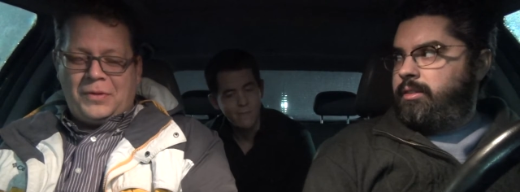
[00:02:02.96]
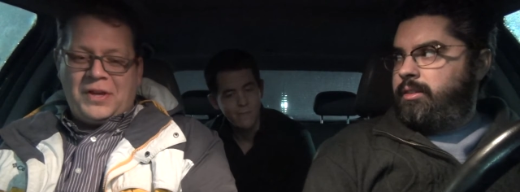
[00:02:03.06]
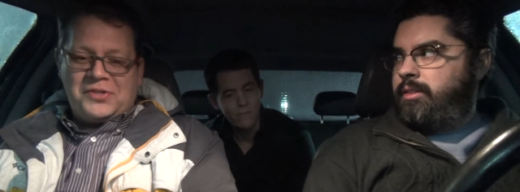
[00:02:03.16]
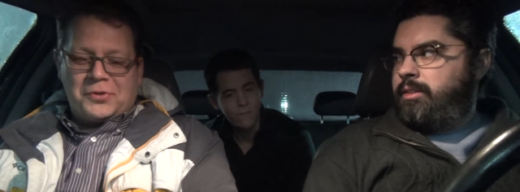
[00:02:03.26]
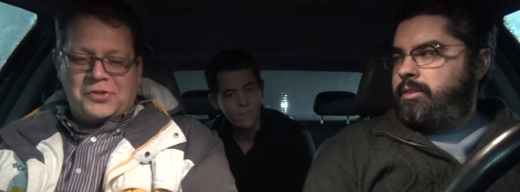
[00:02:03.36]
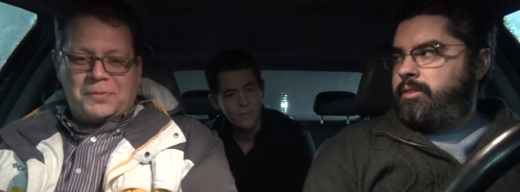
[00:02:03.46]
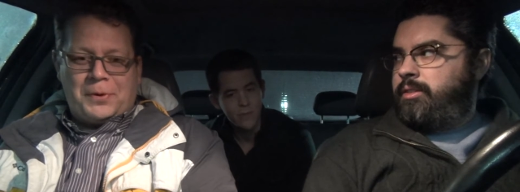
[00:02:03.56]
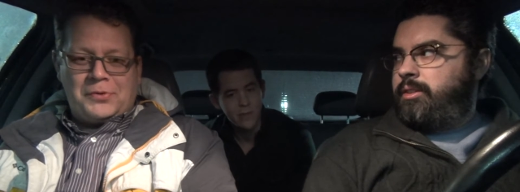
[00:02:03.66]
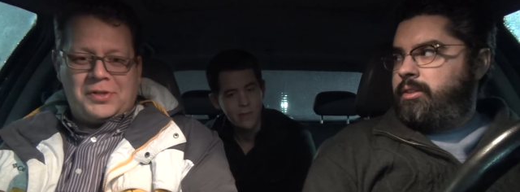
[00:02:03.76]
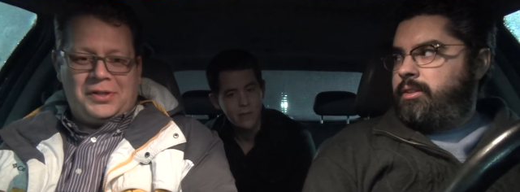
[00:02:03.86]
Speaker 1: The things that are
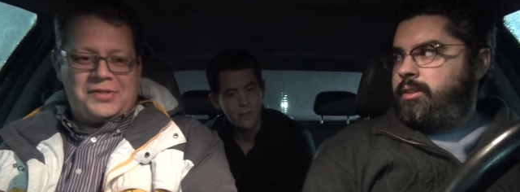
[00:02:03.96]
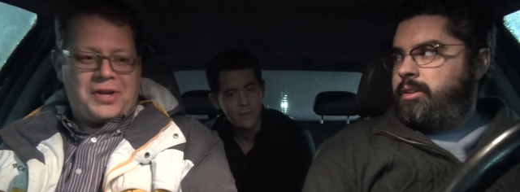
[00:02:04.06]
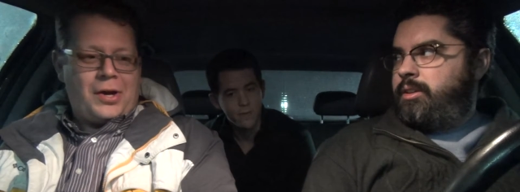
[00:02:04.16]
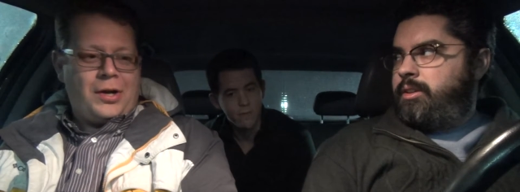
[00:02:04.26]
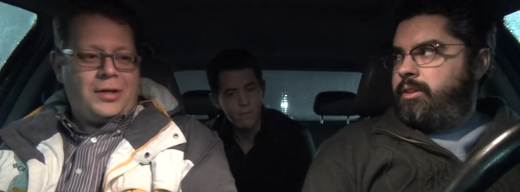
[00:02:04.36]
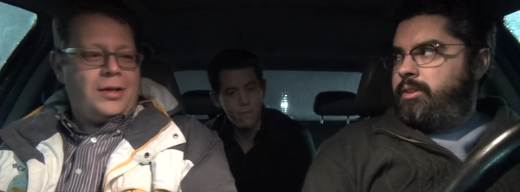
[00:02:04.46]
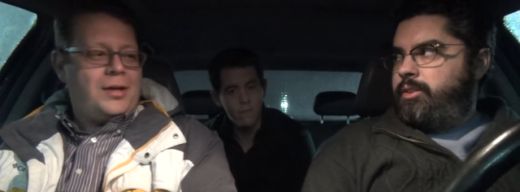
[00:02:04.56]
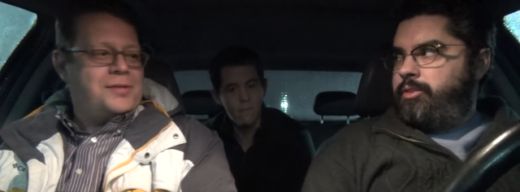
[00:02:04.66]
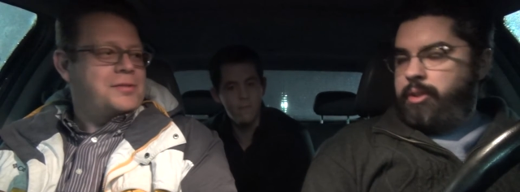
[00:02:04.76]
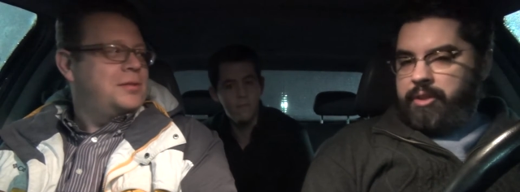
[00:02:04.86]
supposedly scary,
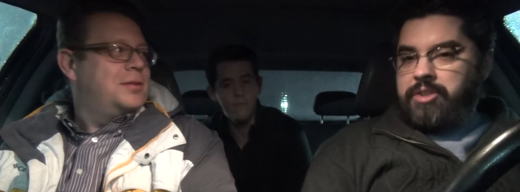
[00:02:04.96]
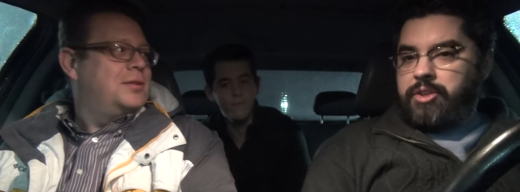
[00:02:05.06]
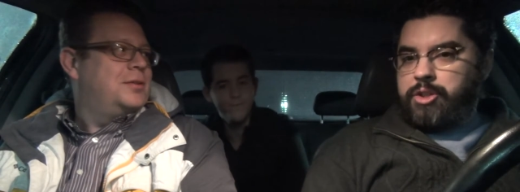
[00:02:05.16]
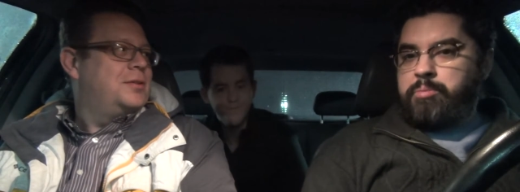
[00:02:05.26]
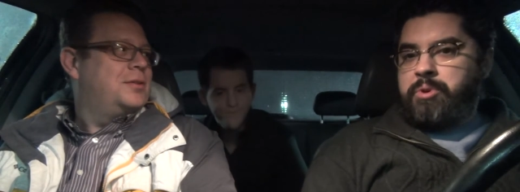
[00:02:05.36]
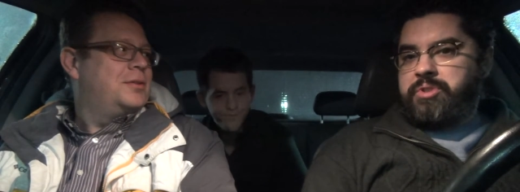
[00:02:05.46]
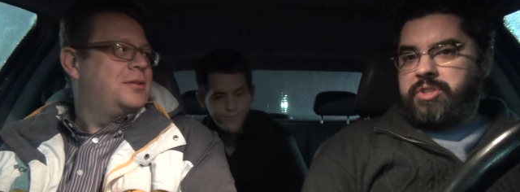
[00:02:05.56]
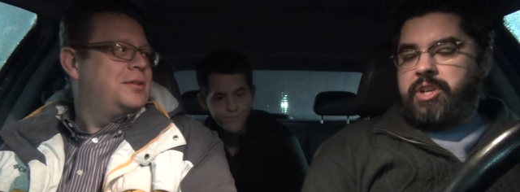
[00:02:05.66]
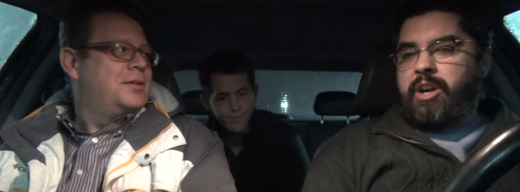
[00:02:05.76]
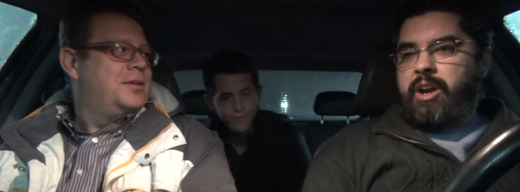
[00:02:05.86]
yes. The
Speaker 2: things that are
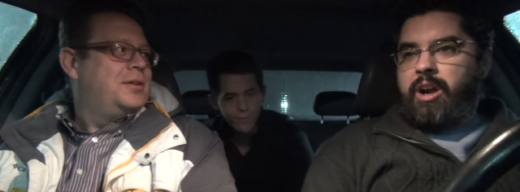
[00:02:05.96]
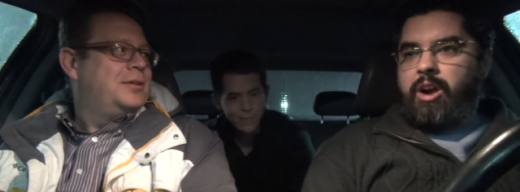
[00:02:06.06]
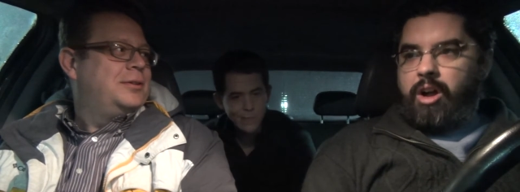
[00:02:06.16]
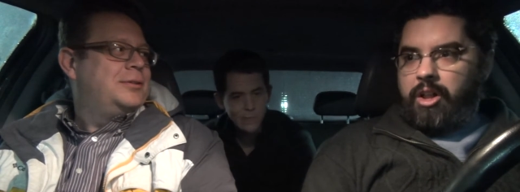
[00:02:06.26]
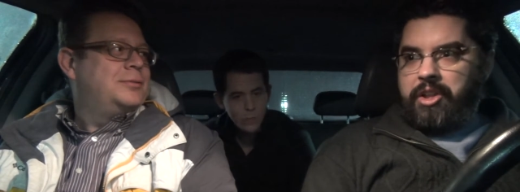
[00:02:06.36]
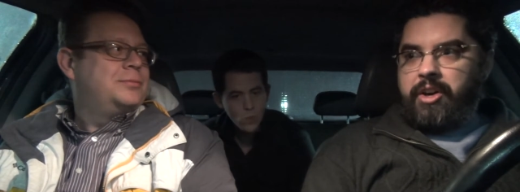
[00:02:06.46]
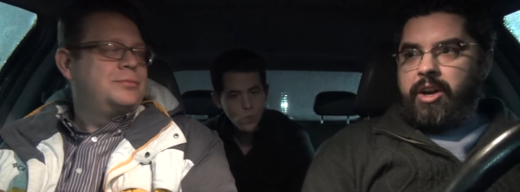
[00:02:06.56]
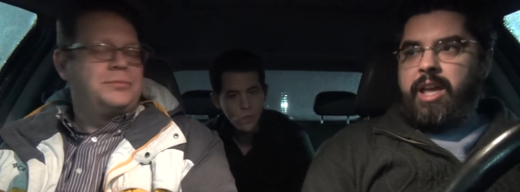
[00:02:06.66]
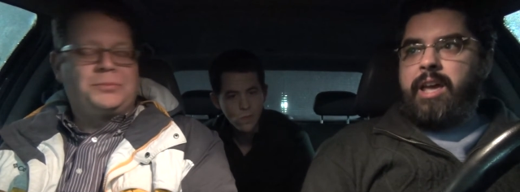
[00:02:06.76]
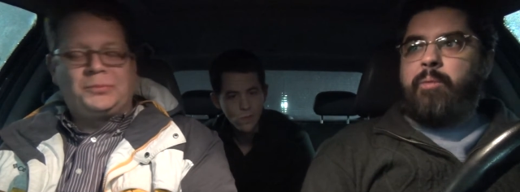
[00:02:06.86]
supposedly scary are all in
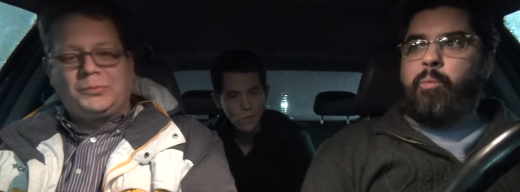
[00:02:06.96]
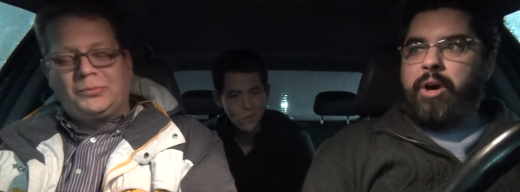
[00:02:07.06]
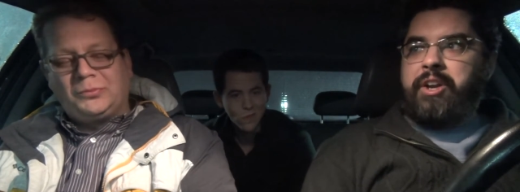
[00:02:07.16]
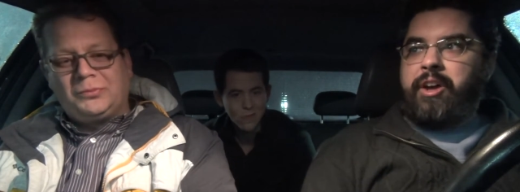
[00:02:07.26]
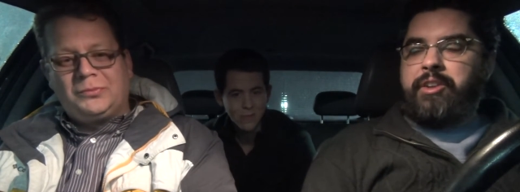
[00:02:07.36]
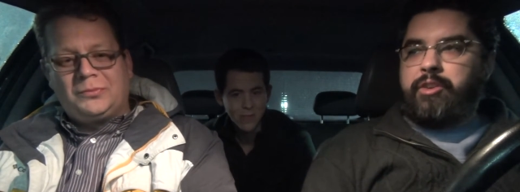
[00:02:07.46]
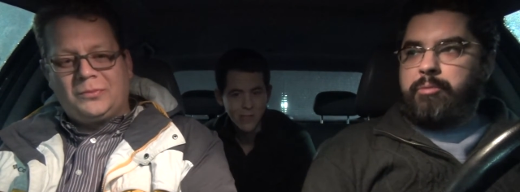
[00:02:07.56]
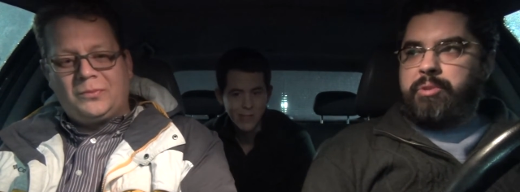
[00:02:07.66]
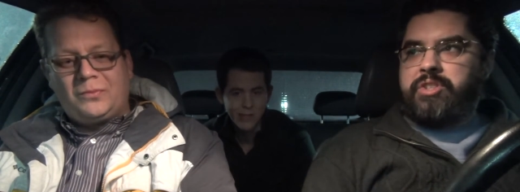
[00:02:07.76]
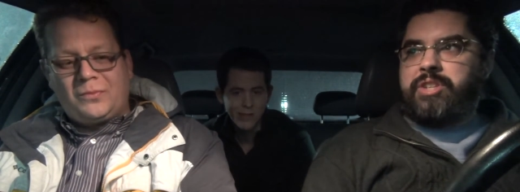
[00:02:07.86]
her head,
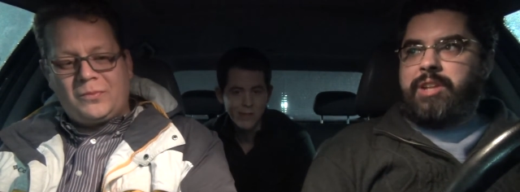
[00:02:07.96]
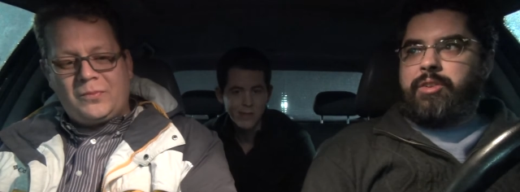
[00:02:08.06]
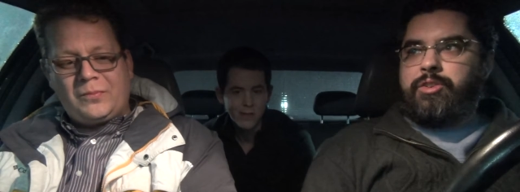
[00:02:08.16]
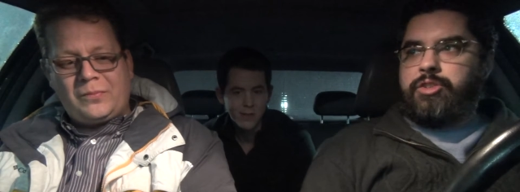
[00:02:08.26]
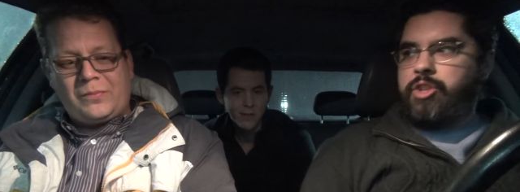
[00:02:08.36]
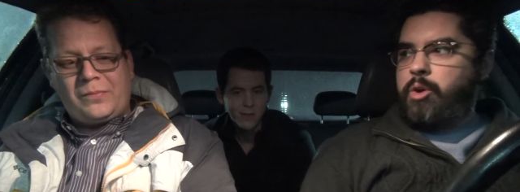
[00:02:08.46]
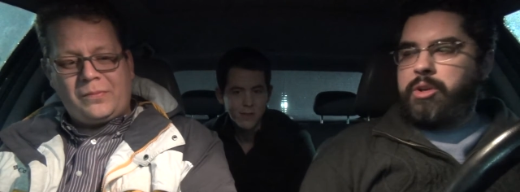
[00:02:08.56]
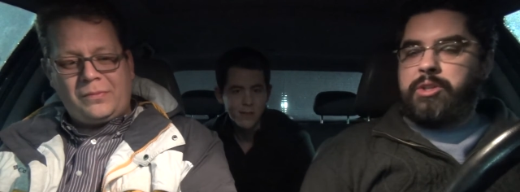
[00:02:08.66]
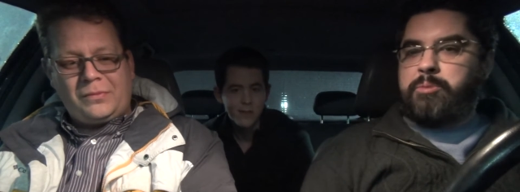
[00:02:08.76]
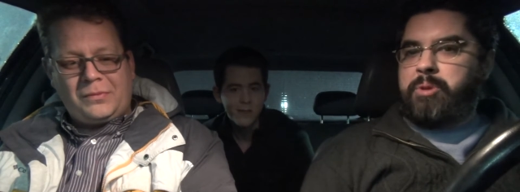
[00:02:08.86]
100%. There's no
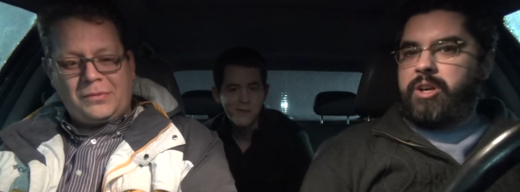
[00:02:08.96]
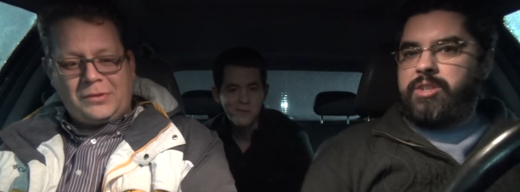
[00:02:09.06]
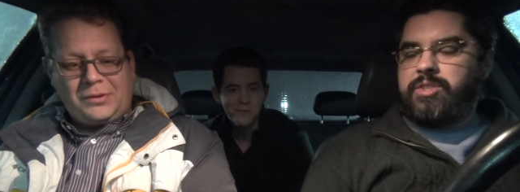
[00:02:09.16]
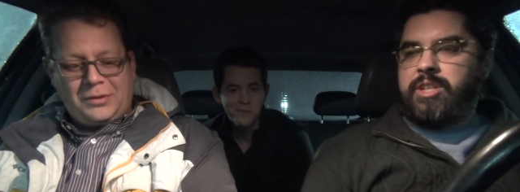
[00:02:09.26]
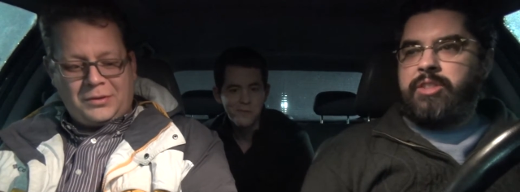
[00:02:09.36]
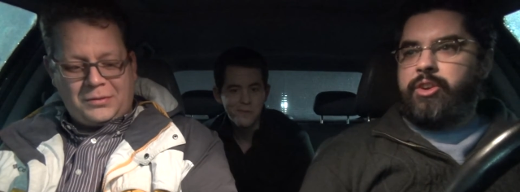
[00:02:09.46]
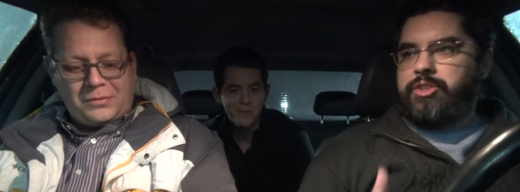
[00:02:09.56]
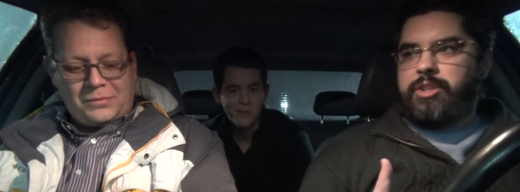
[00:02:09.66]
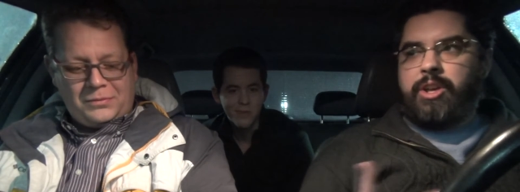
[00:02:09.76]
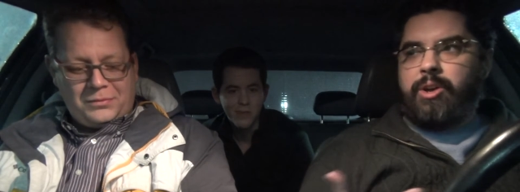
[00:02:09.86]
conspiracy,
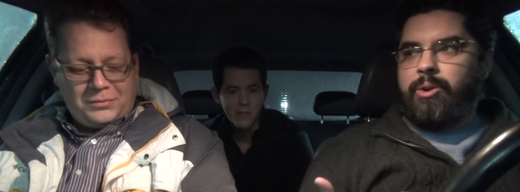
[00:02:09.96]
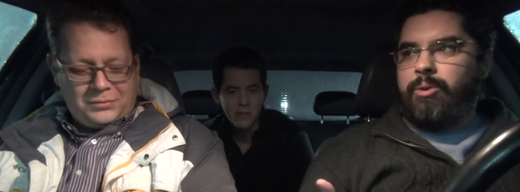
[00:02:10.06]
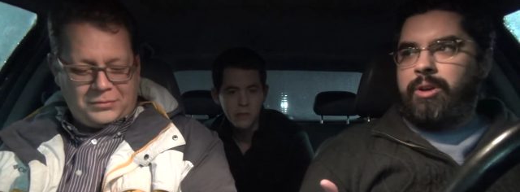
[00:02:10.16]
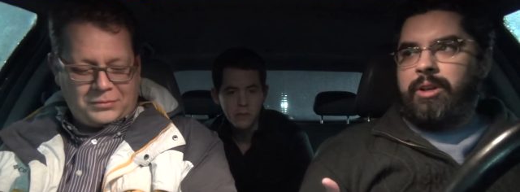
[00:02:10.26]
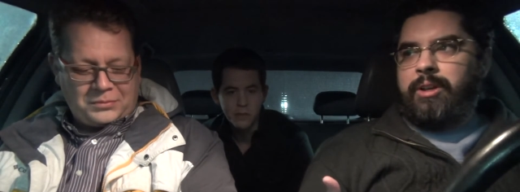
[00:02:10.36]
there's no